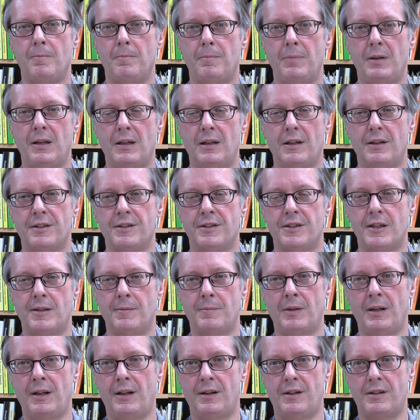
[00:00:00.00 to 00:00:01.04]
Because that
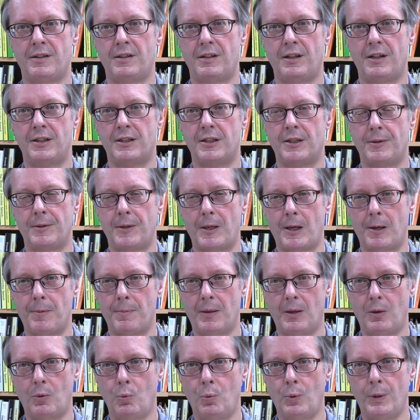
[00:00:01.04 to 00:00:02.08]
might say something
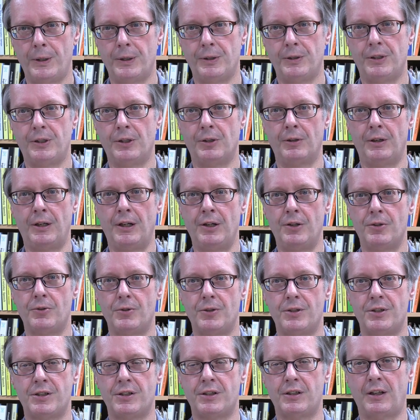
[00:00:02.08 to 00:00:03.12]
about where your
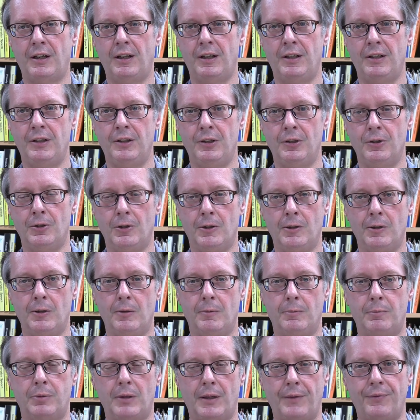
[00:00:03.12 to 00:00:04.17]
interests and
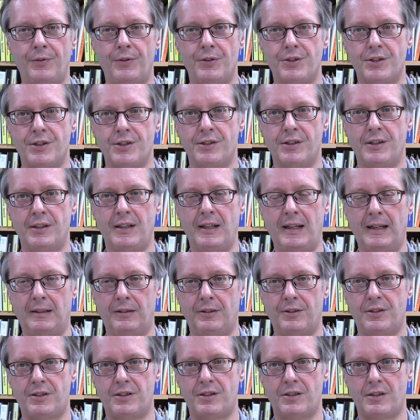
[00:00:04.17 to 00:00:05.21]
your preferences and
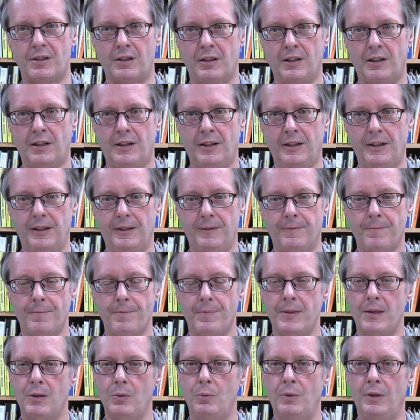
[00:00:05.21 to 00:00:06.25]
talents lie
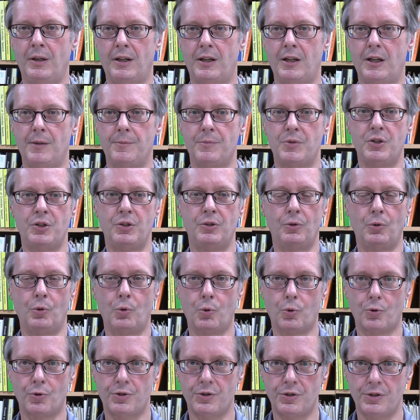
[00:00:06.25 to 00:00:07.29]
when it comes to
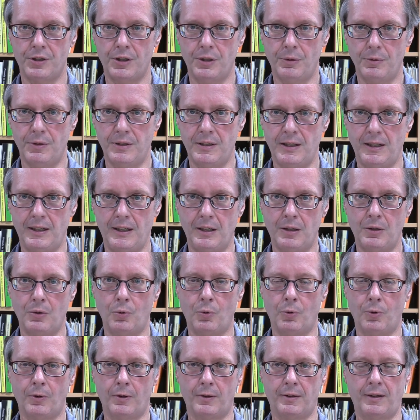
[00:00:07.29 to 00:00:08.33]
courses you would take
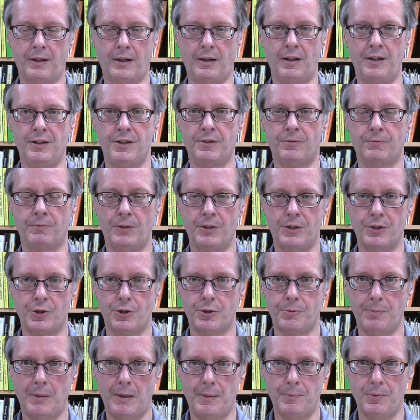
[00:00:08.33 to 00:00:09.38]
or the kinds of
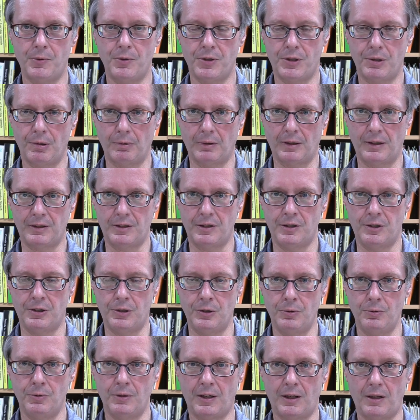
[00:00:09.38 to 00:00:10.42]
research papers you would like to
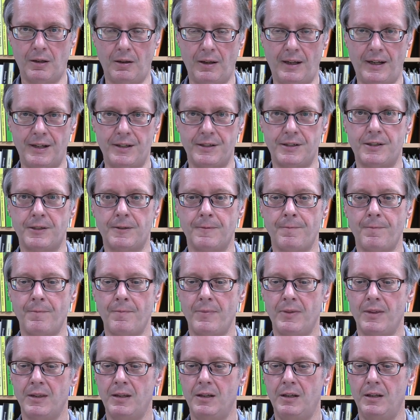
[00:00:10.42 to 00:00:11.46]
do in a class
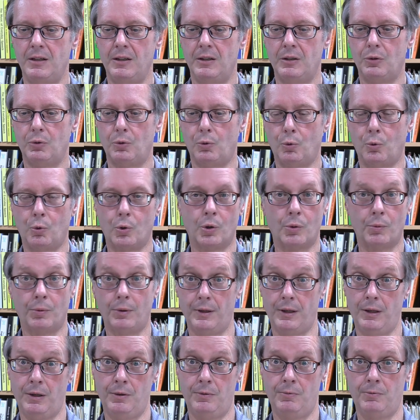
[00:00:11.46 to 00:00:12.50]
or
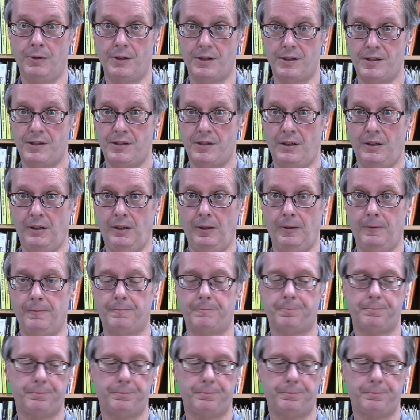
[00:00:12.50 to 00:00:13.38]
what you'd want to study.